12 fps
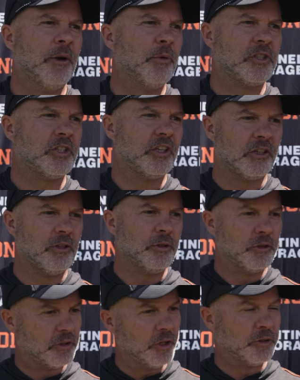which
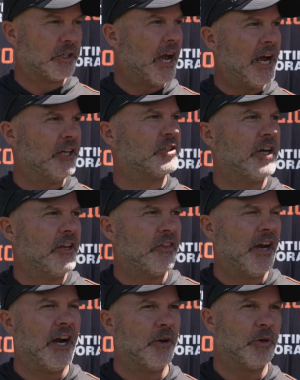includes those guys right
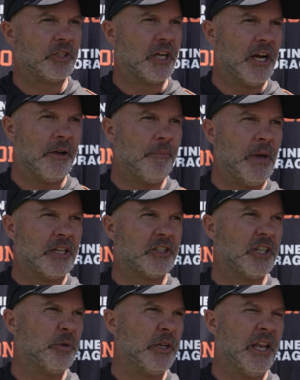there, and we're trying to make
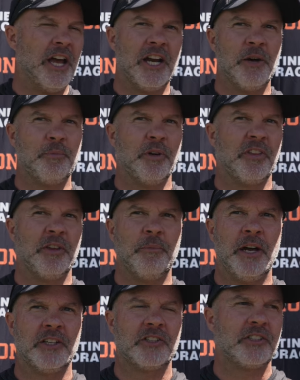sure we line up with the
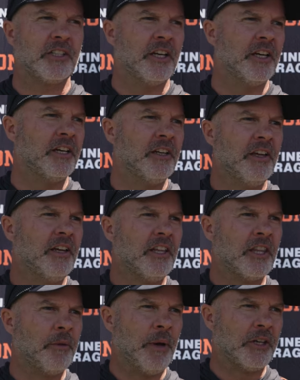
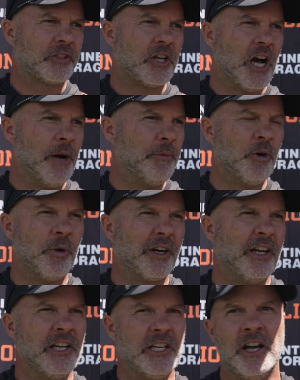best combo. We're
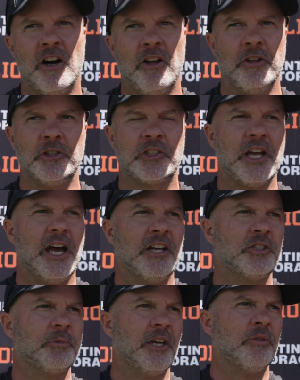going to need all those
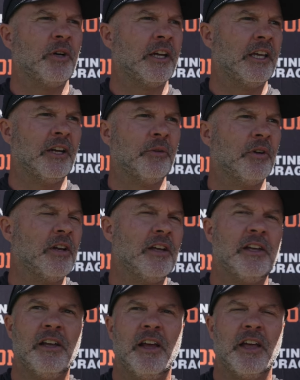guys, but again,
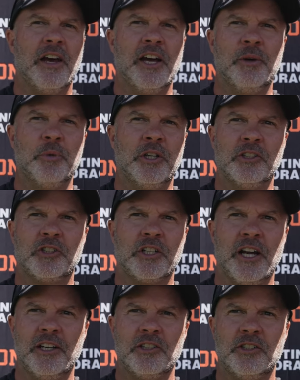we're just trying